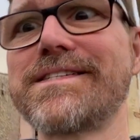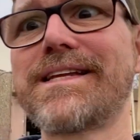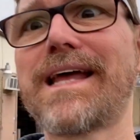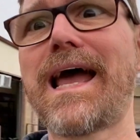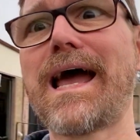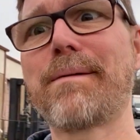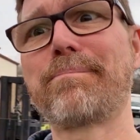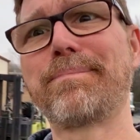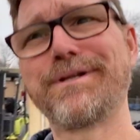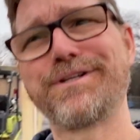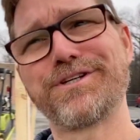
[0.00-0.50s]

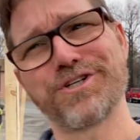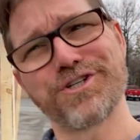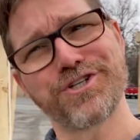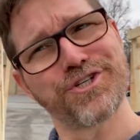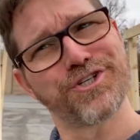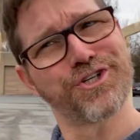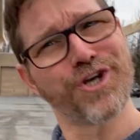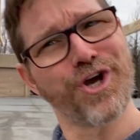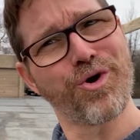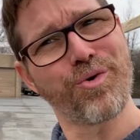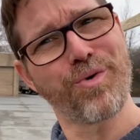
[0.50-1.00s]
happened to
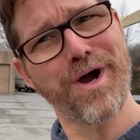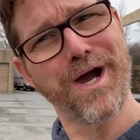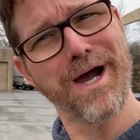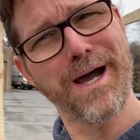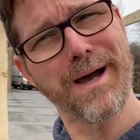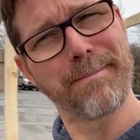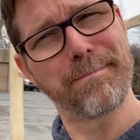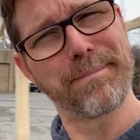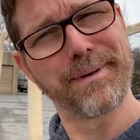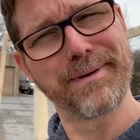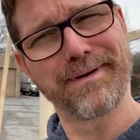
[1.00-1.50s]
show
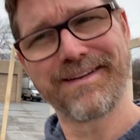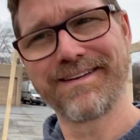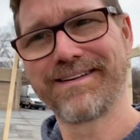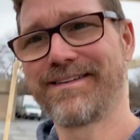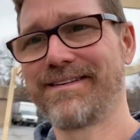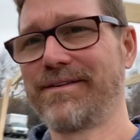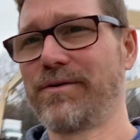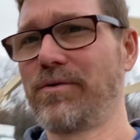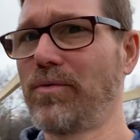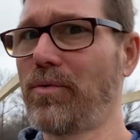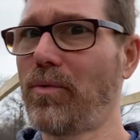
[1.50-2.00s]
up.
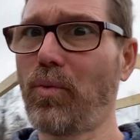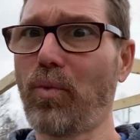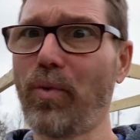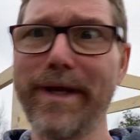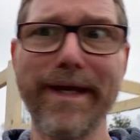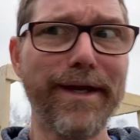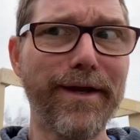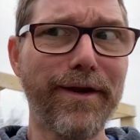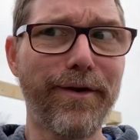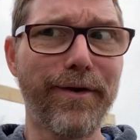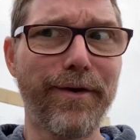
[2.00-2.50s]

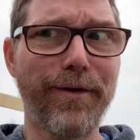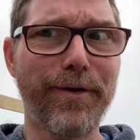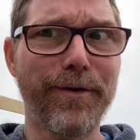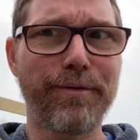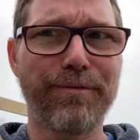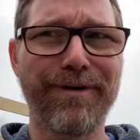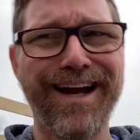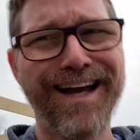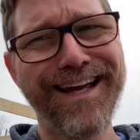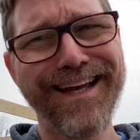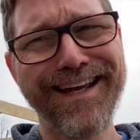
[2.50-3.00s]
Weird,
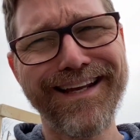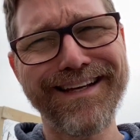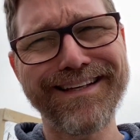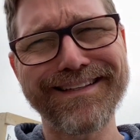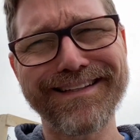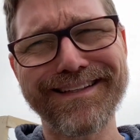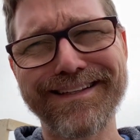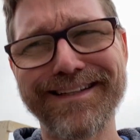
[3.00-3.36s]
right?